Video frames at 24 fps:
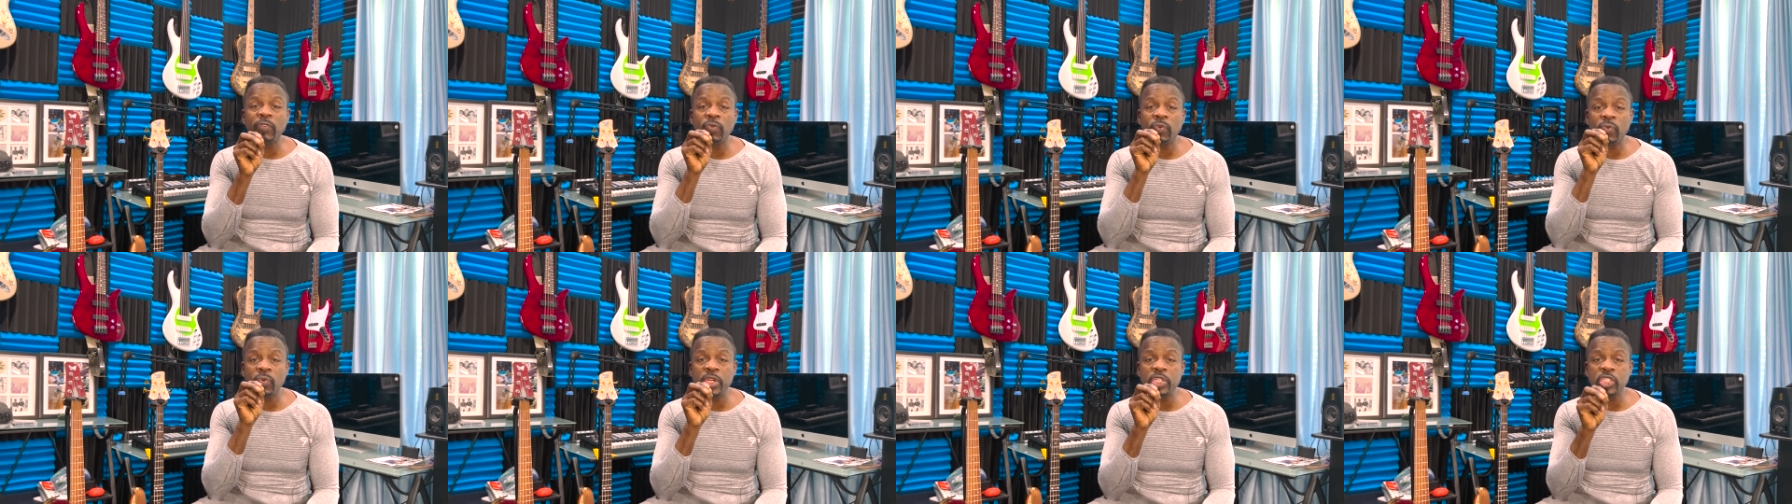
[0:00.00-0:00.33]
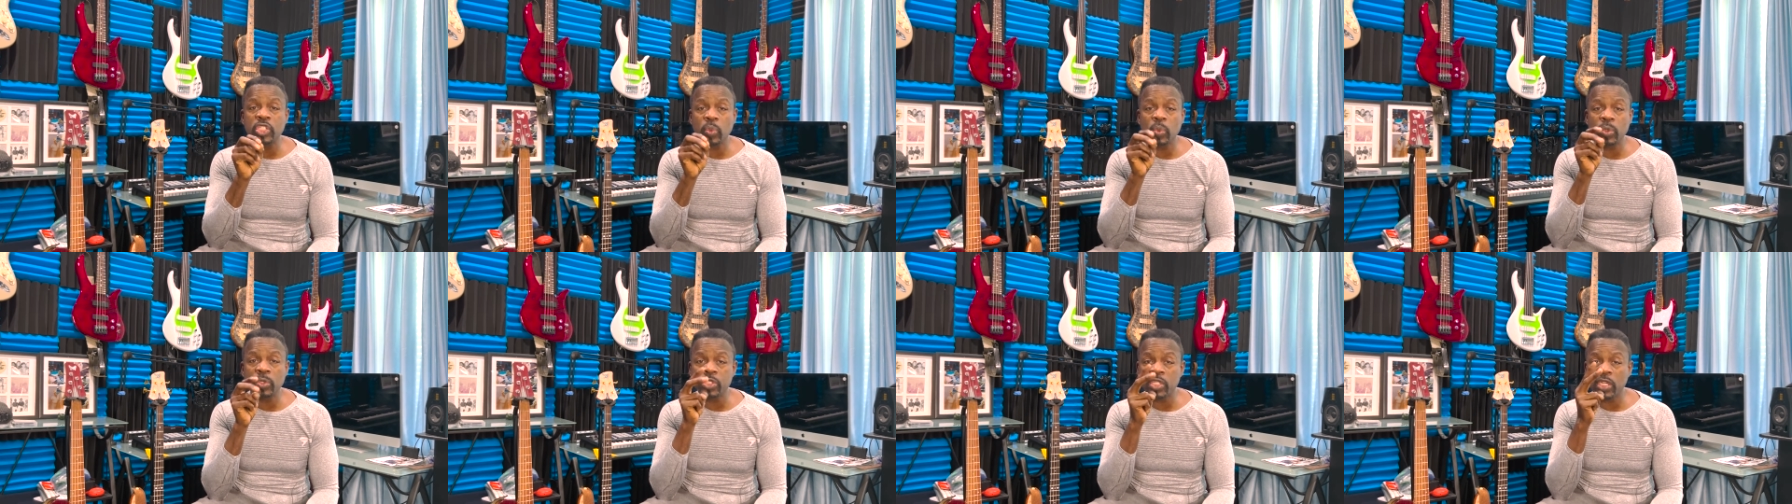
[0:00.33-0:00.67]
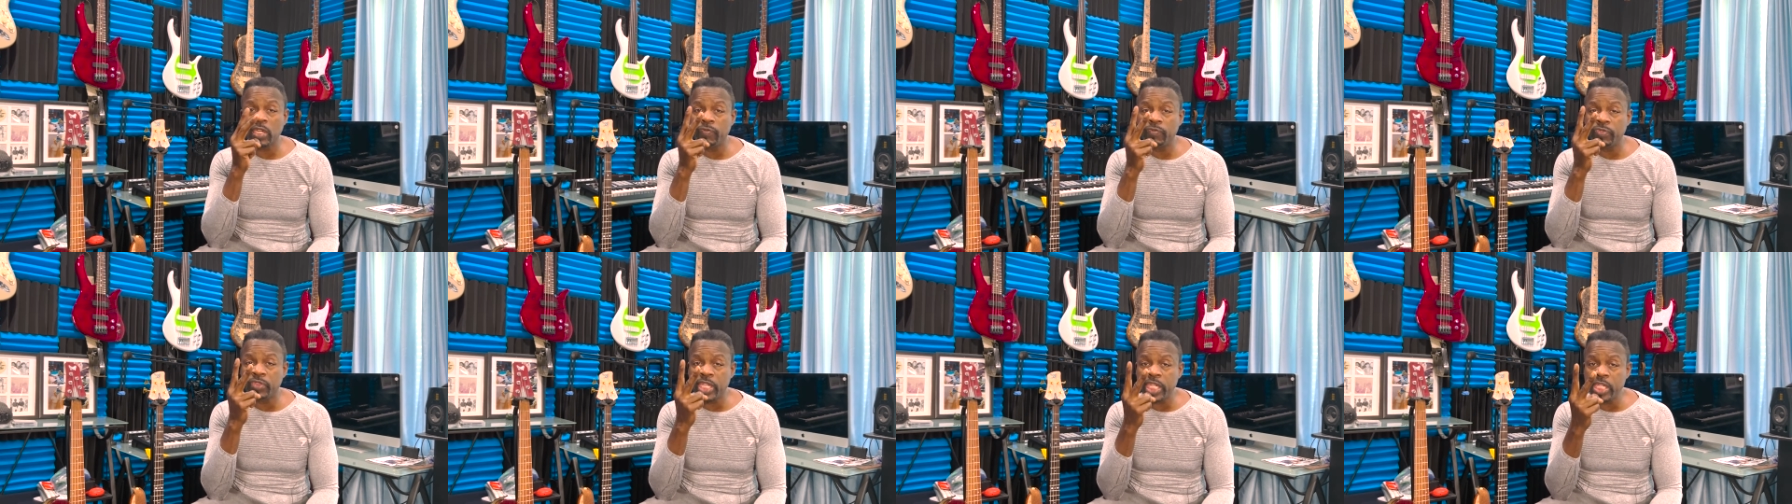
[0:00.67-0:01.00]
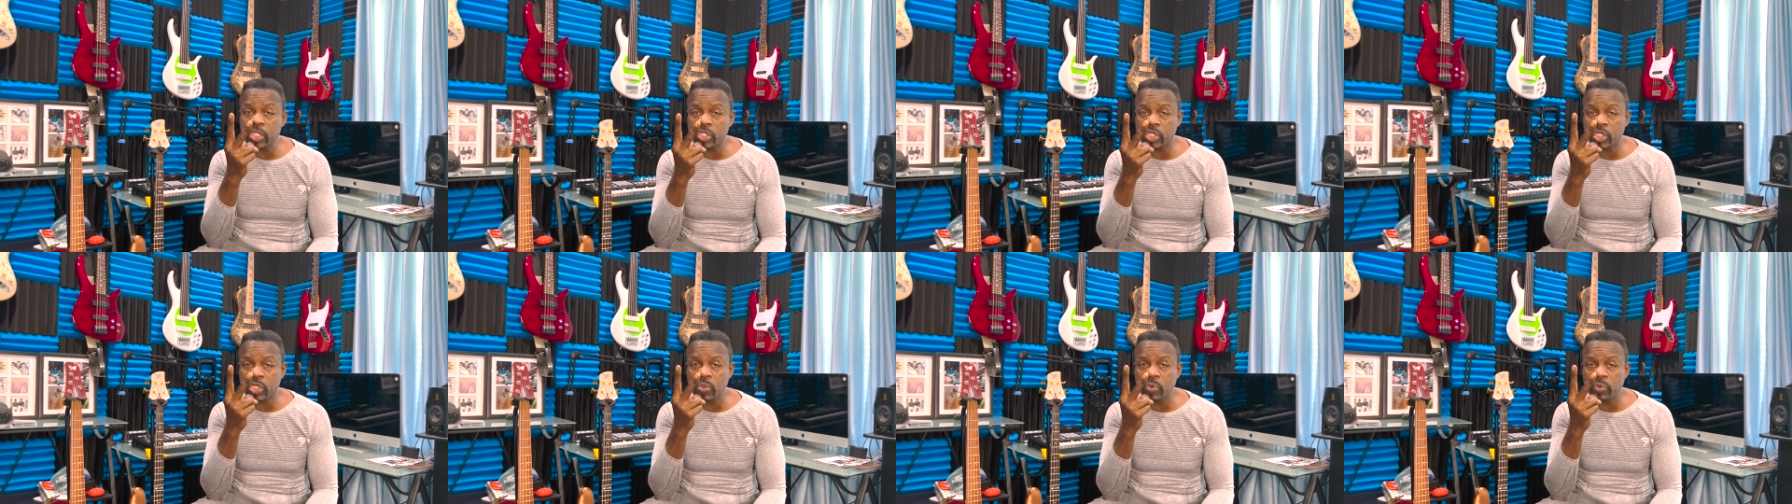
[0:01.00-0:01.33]
rituals of
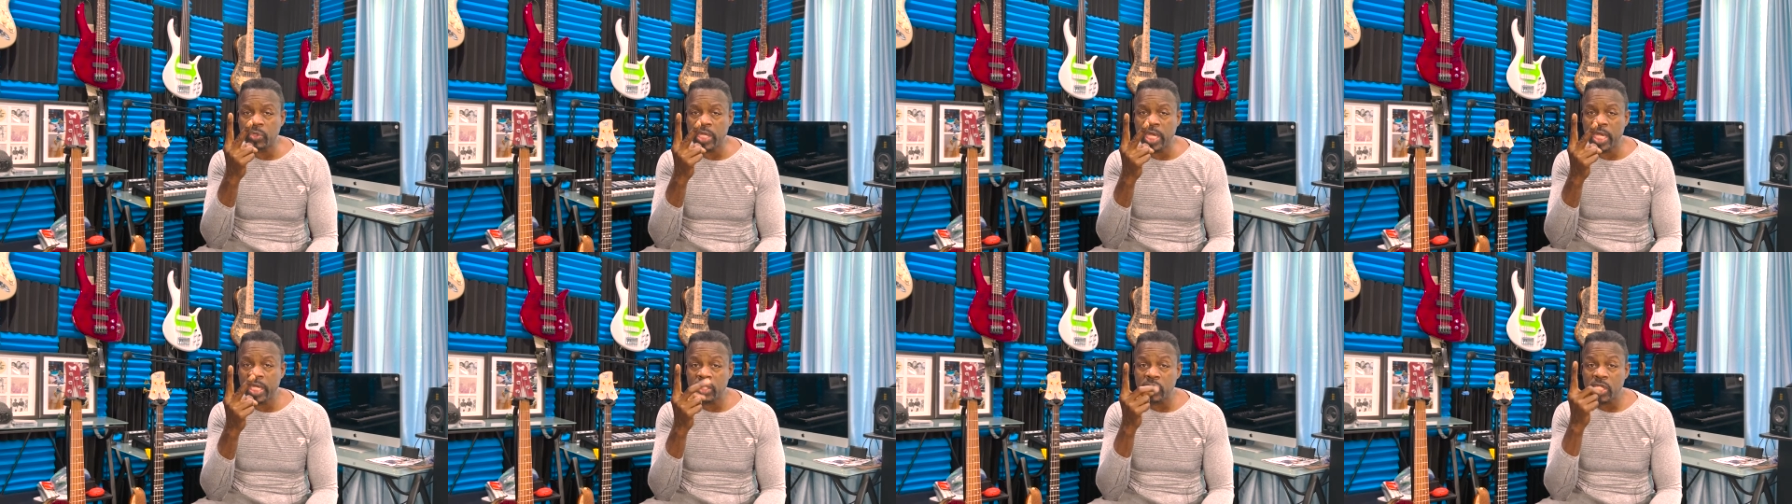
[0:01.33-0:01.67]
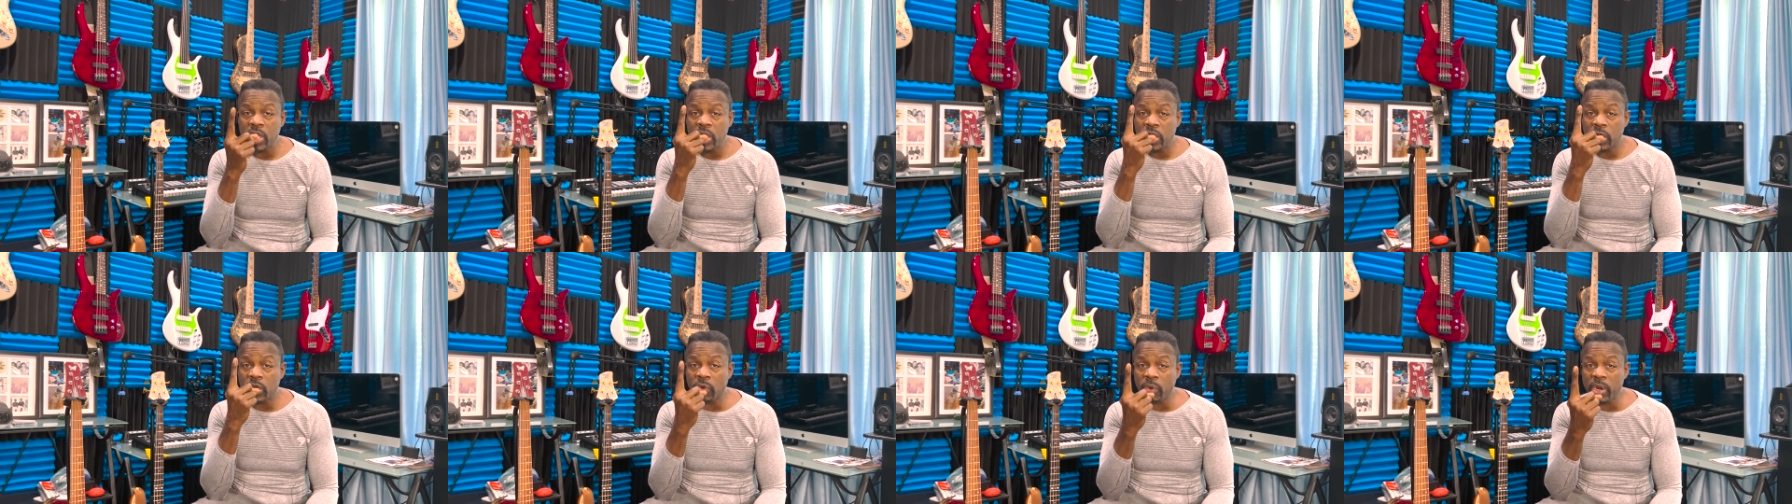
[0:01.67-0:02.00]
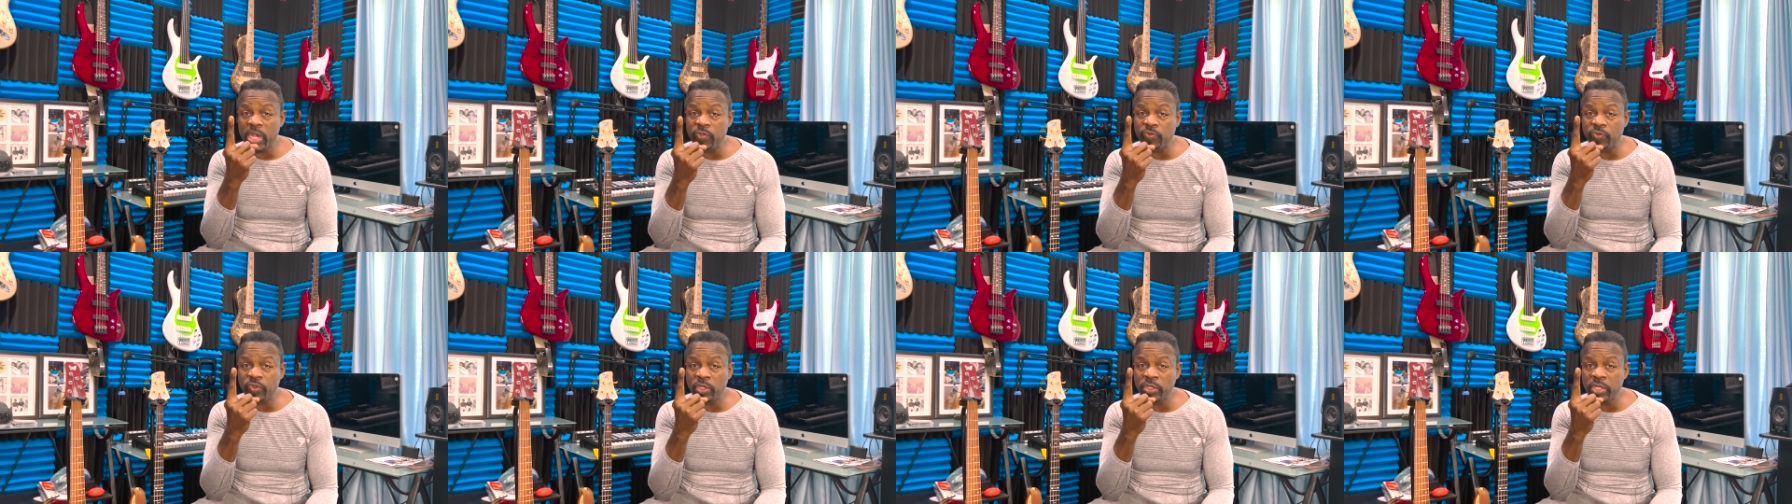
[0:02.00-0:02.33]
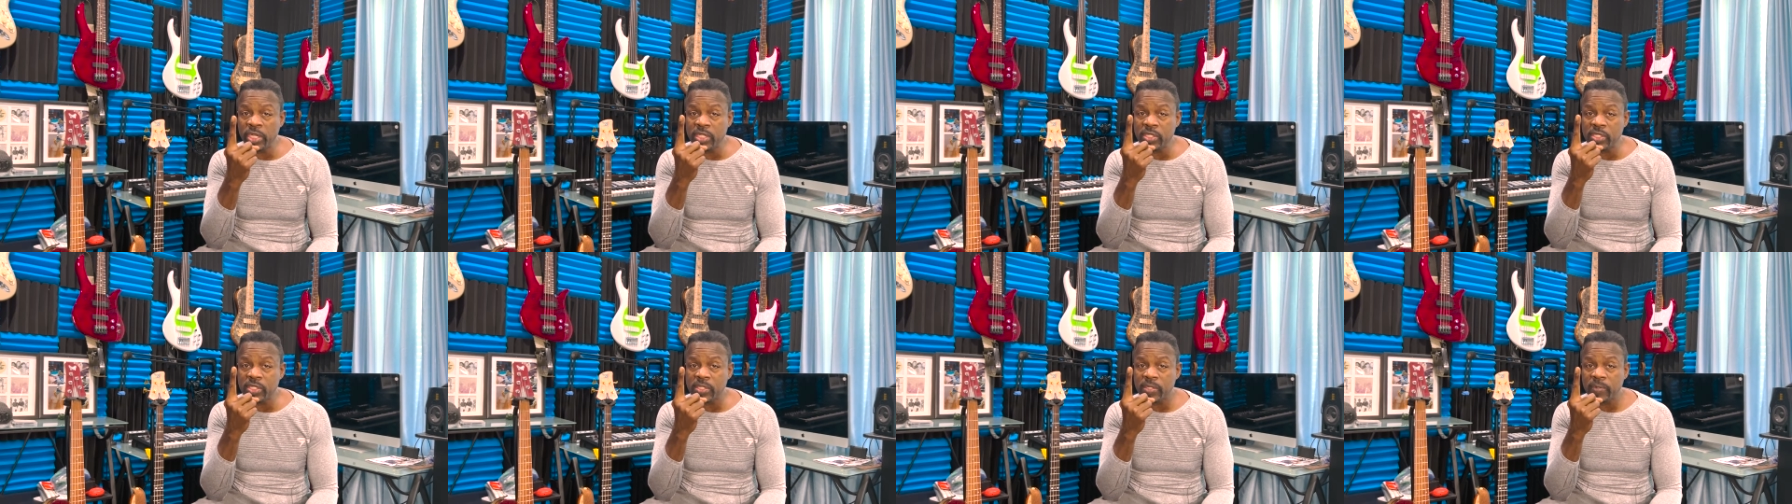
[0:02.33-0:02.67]
these two things
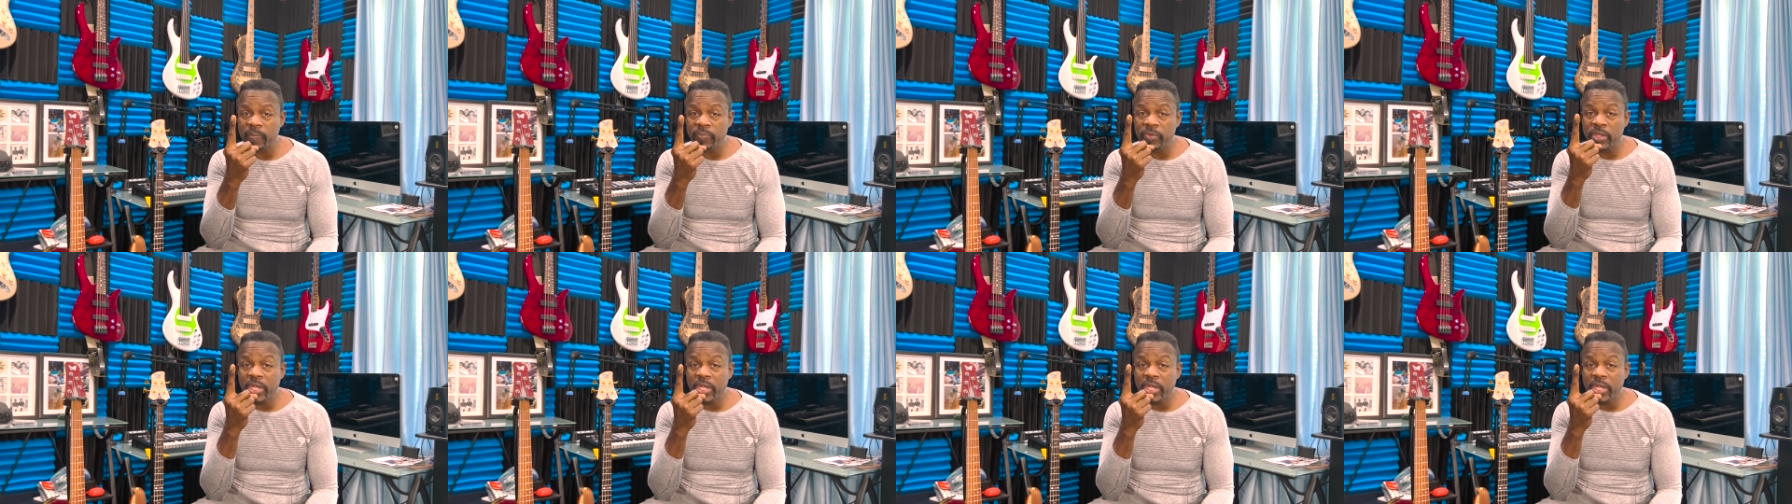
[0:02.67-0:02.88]
gratefulness